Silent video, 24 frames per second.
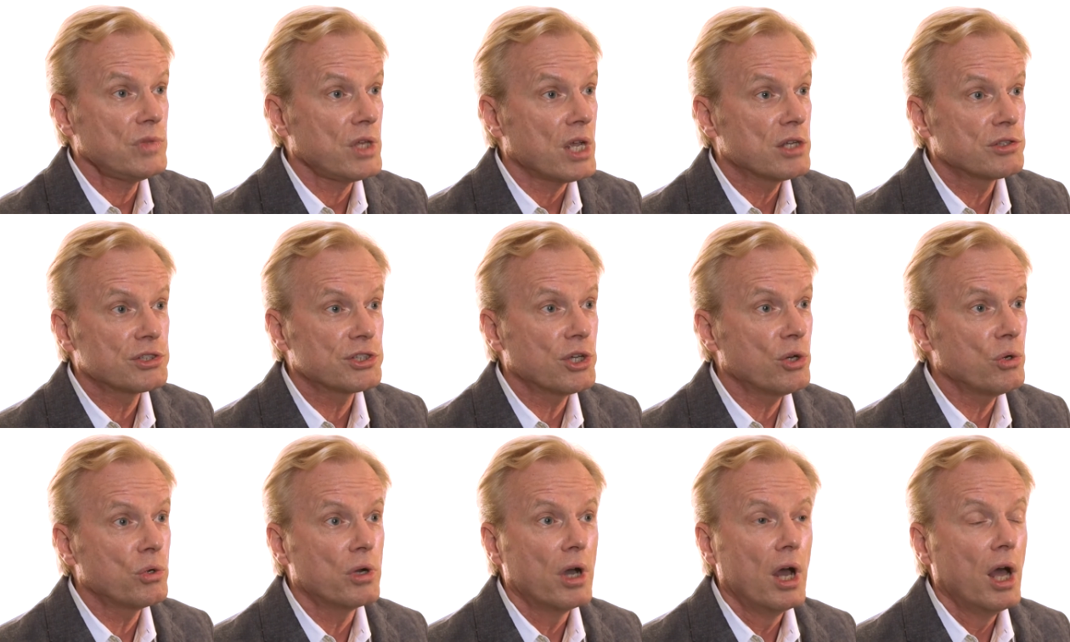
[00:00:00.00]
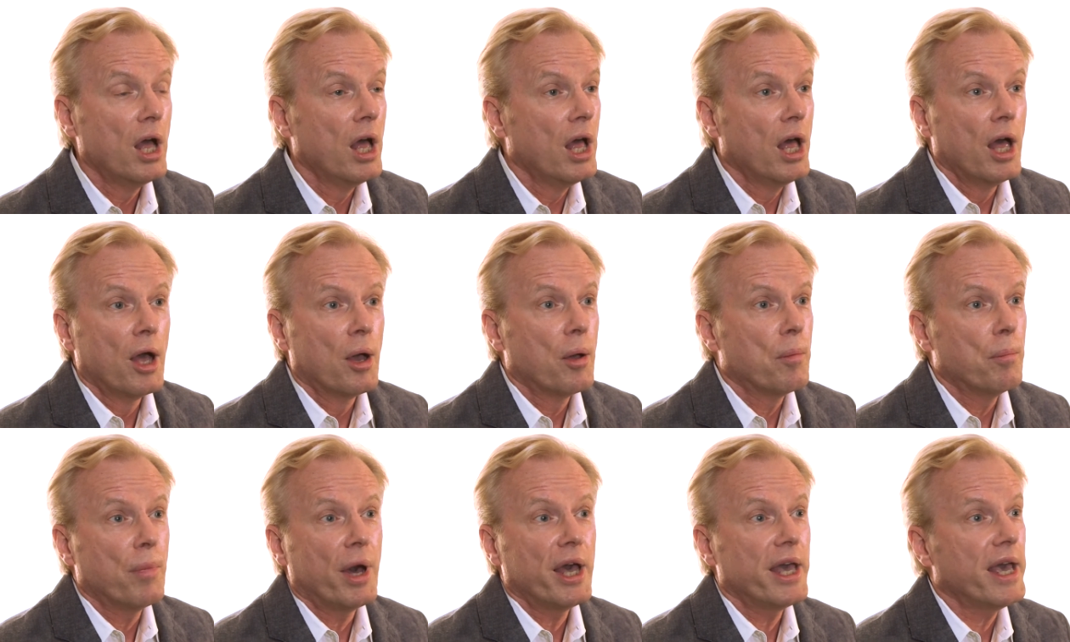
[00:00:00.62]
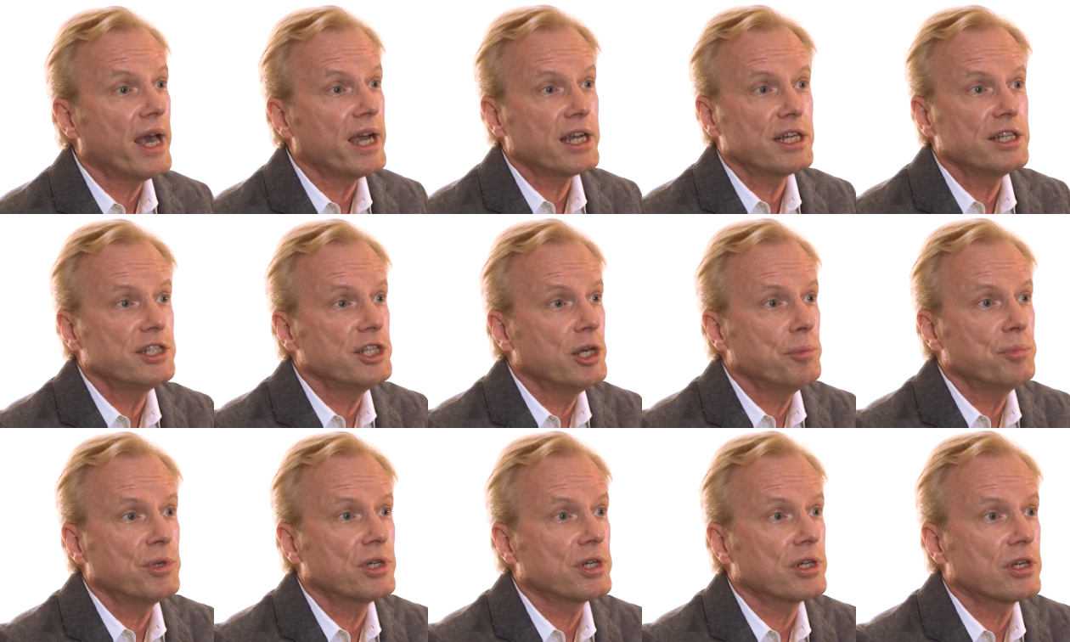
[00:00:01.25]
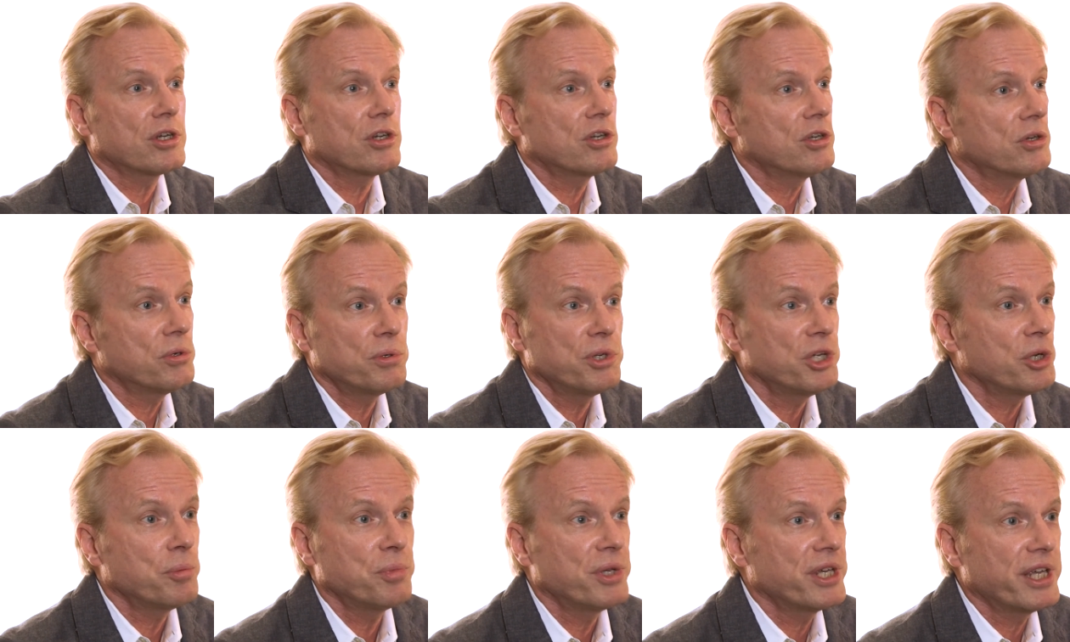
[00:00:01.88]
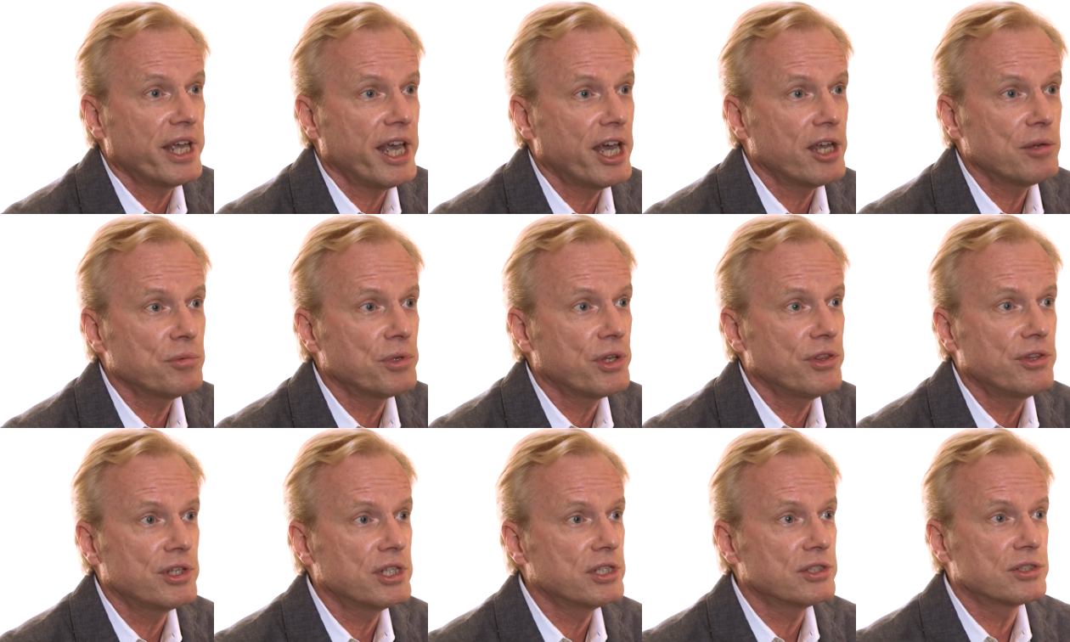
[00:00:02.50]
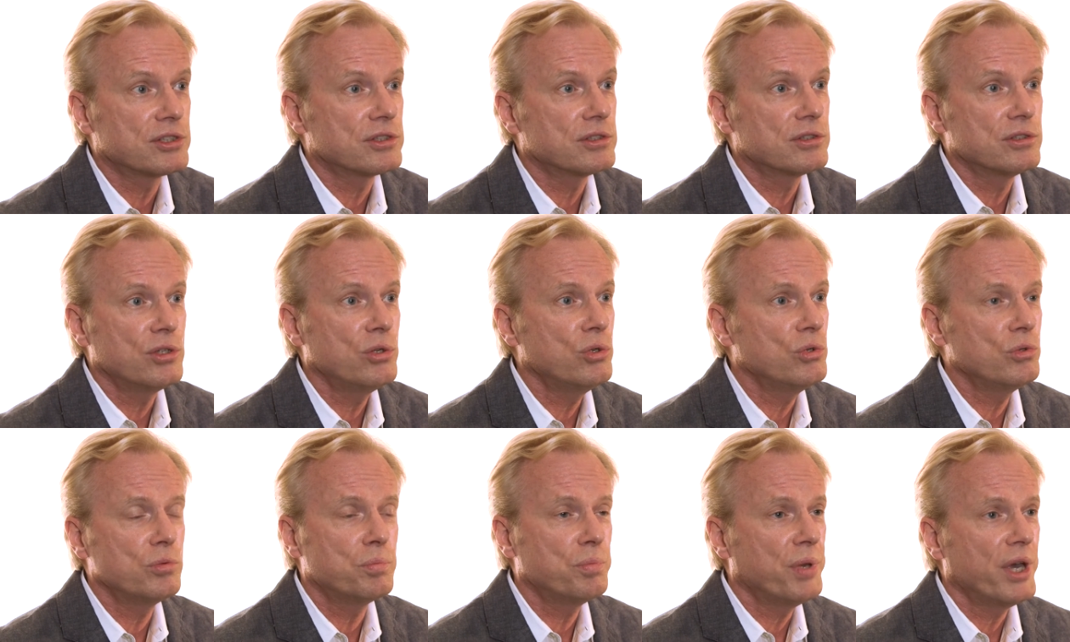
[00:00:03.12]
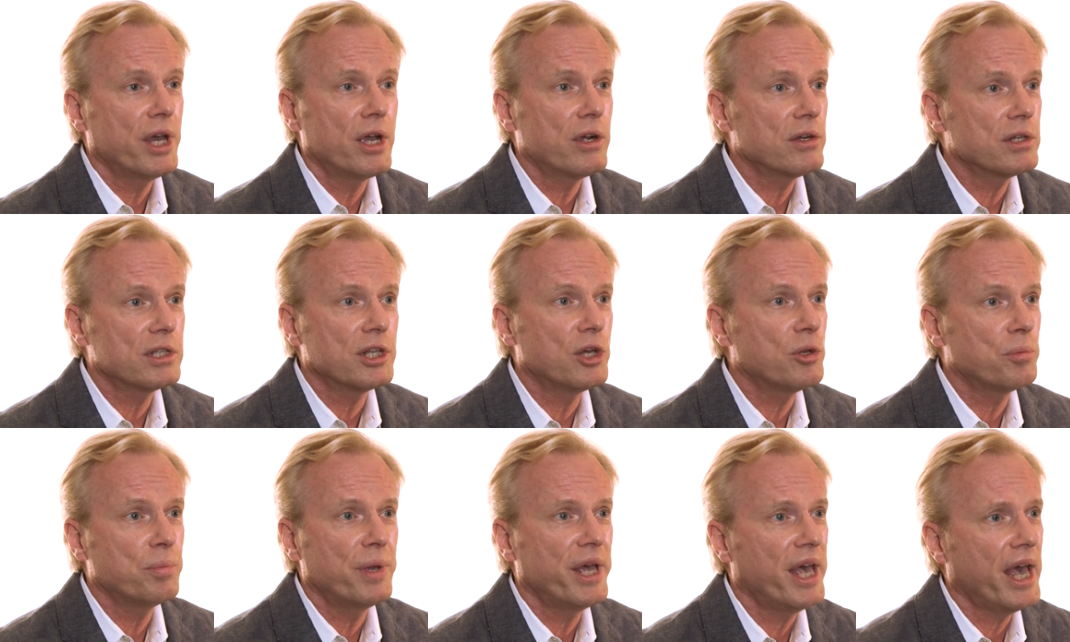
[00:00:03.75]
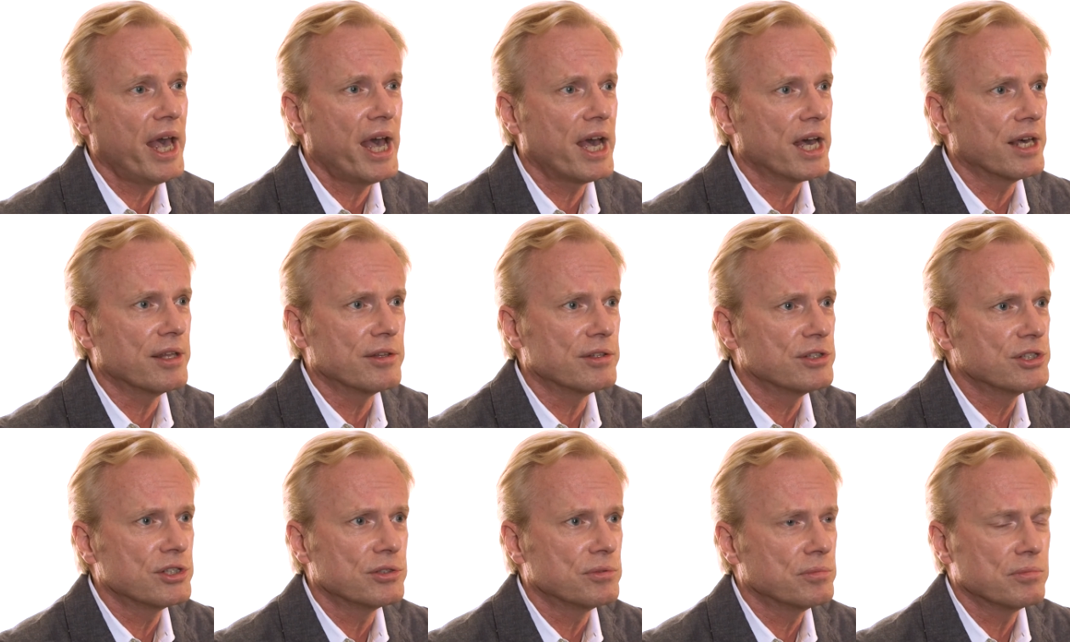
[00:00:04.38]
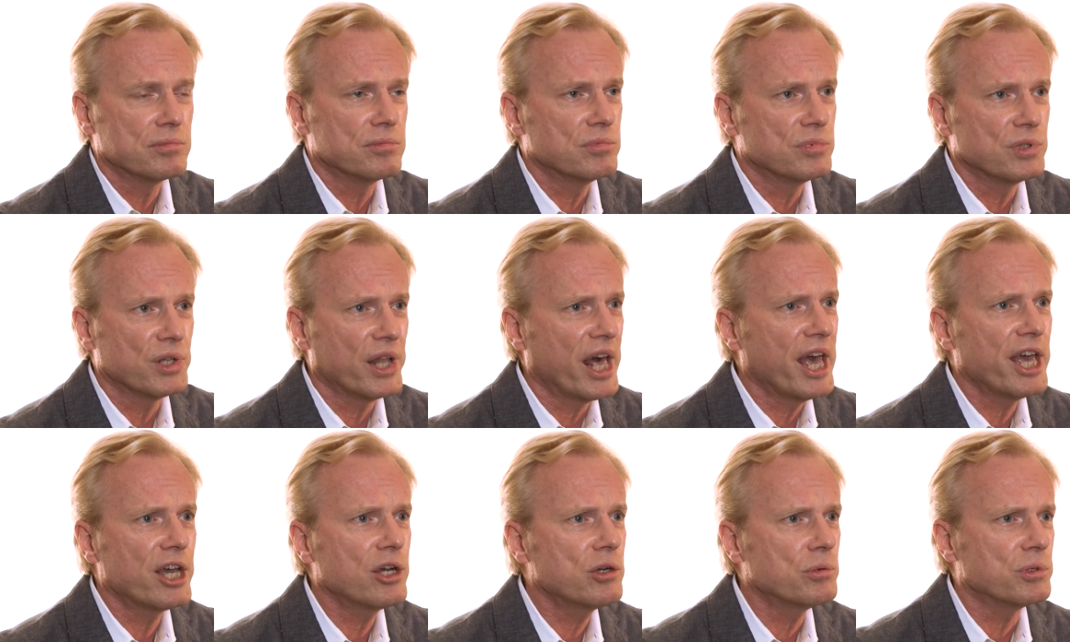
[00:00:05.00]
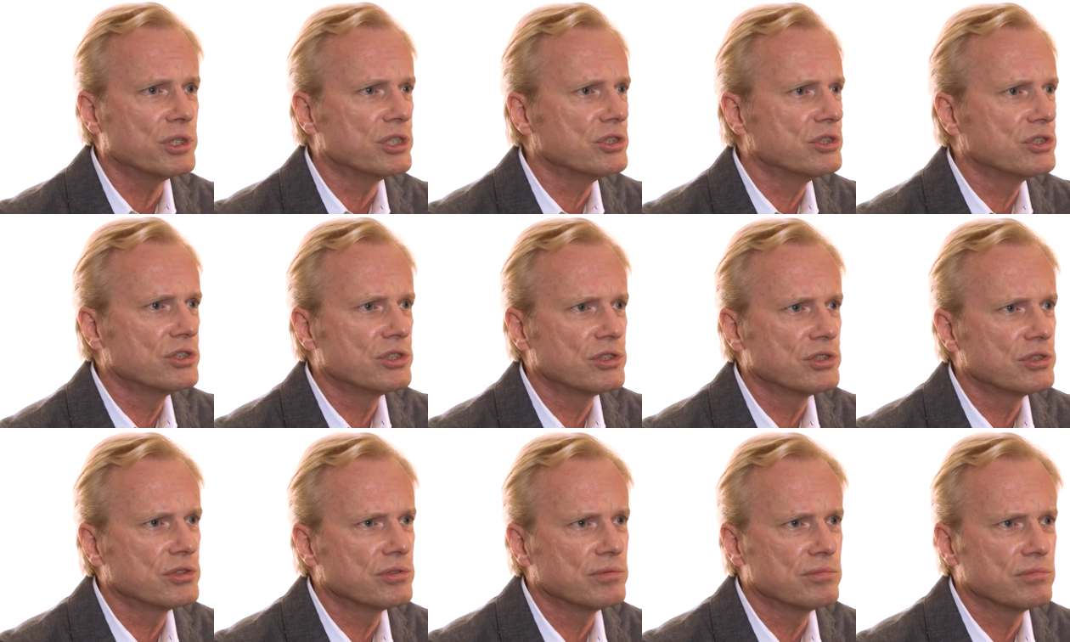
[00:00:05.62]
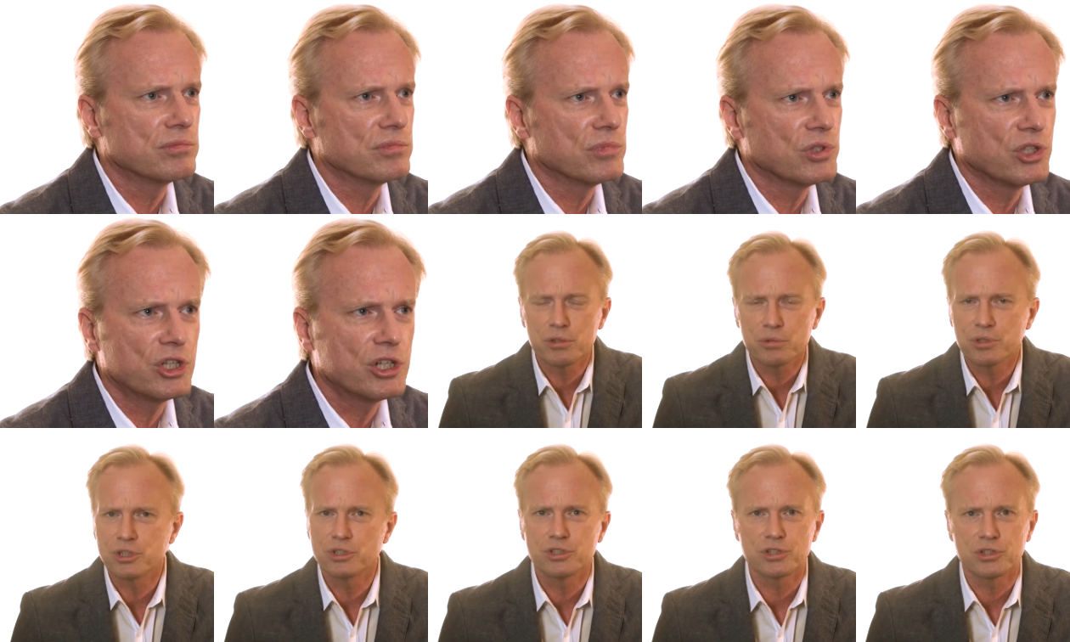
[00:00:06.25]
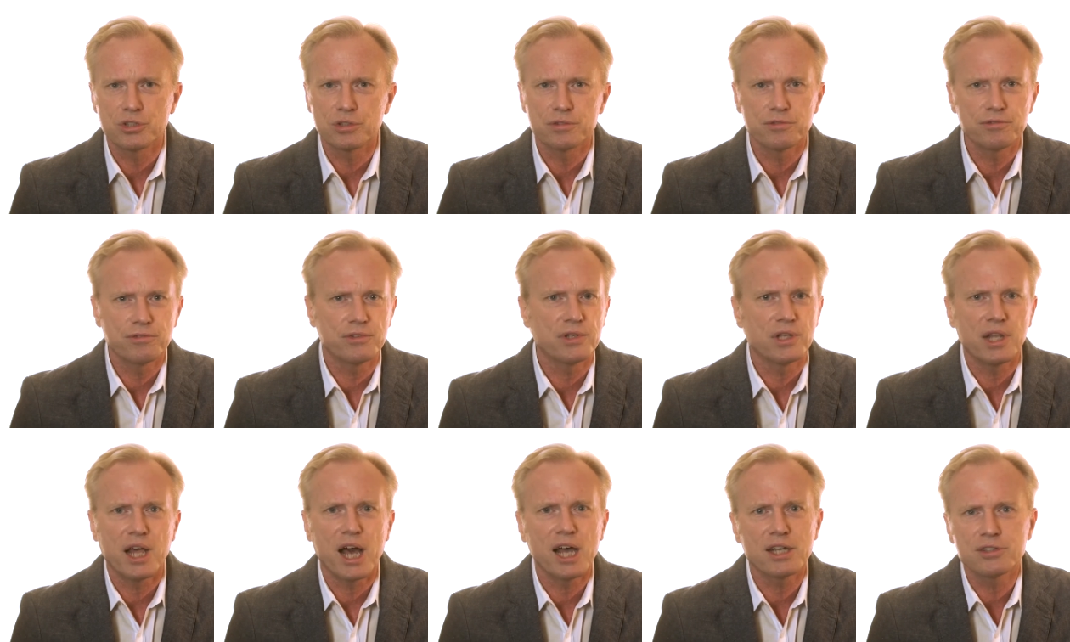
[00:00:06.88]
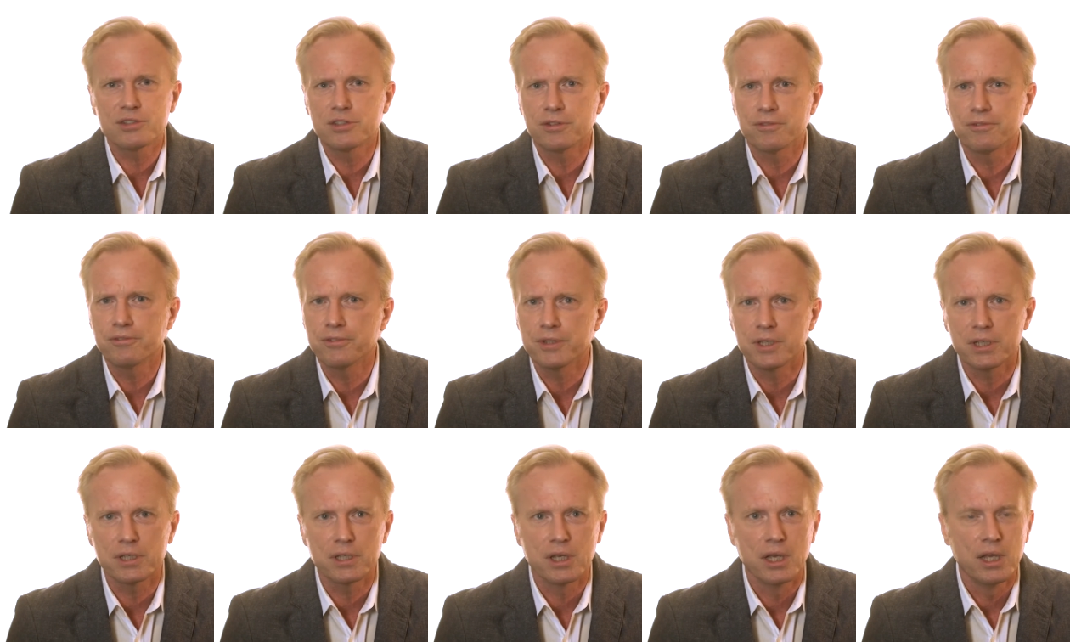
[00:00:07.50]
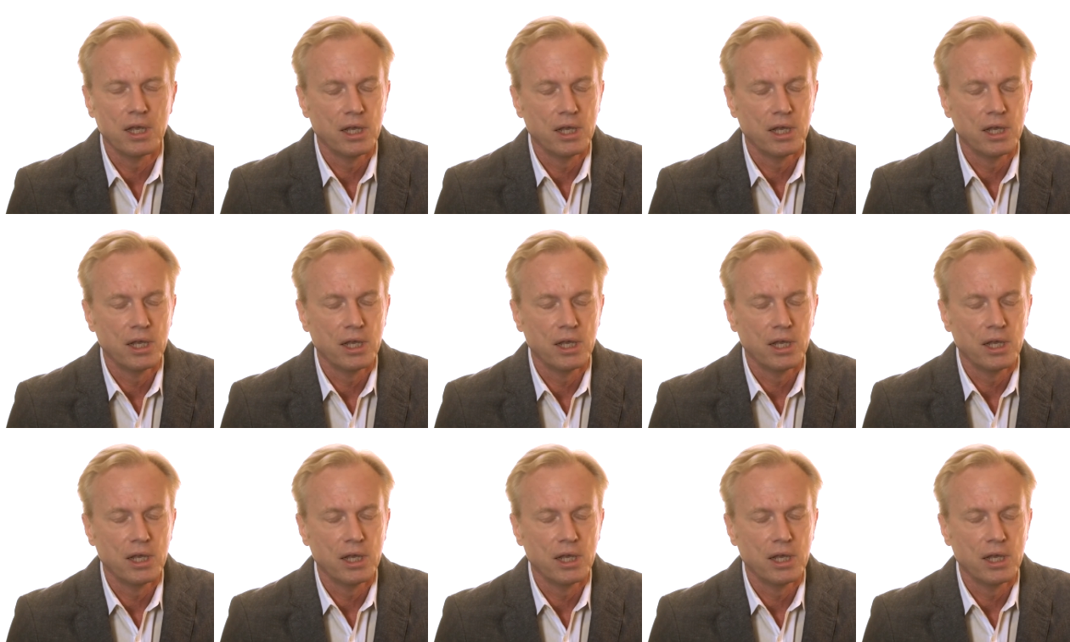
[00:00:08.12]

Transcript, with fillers: So my academic career began with these two parallel paths, language, literature, philosophy,